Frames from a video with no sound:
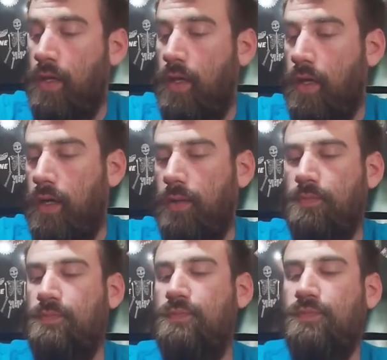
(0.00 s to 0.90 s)

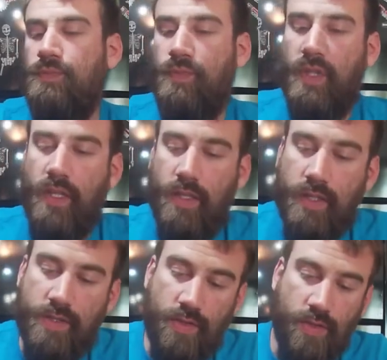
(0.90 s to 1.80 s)
the
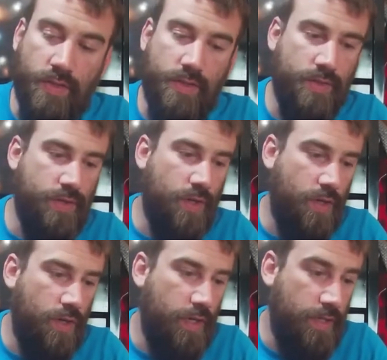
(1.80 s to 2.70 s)
Desert Lizards
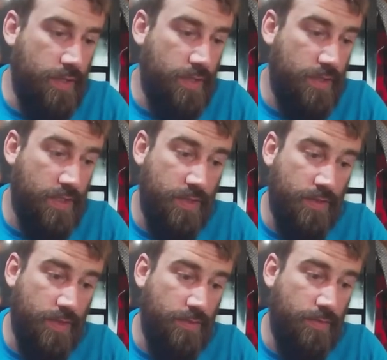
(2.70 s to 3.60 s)
are still
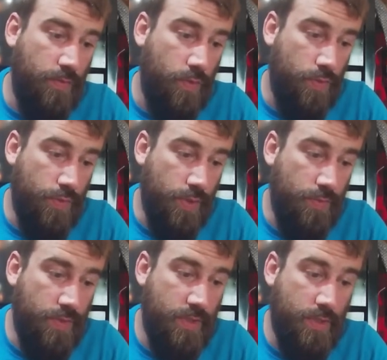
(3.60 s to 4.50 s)
in the full
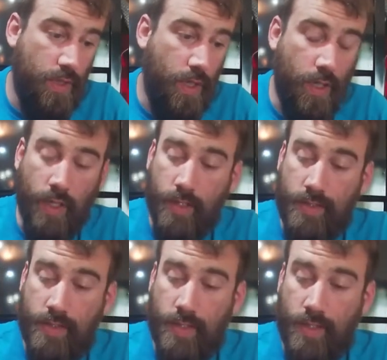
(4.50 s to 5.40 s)
droops
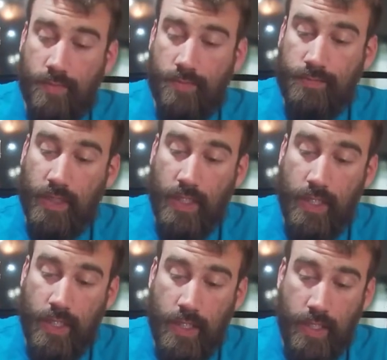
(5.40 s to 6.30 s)
setup.
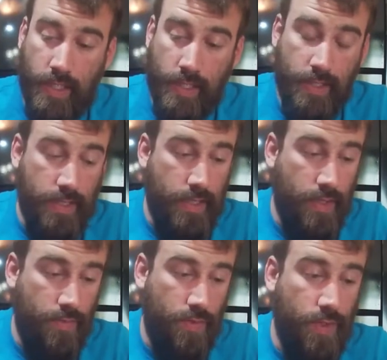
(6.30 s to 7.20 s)

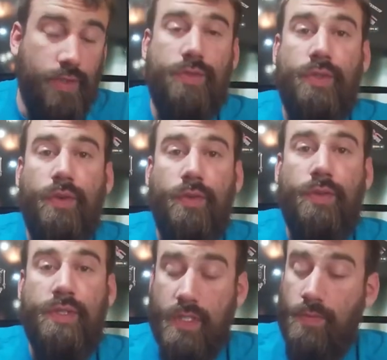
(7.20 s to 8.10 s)
That will go to a
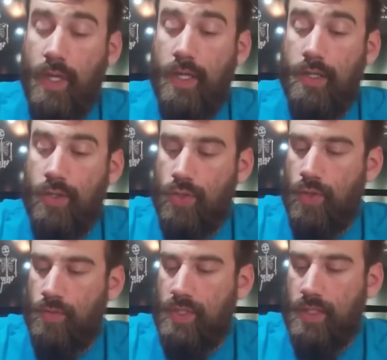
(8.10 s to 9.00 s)

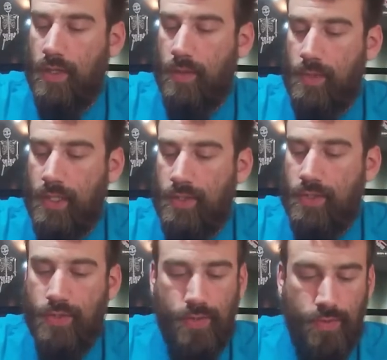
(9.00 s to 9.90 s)
semi-droop setup here
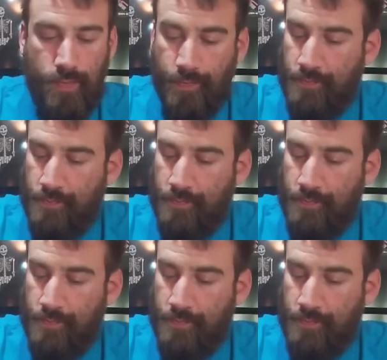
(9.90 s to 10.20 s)
soon.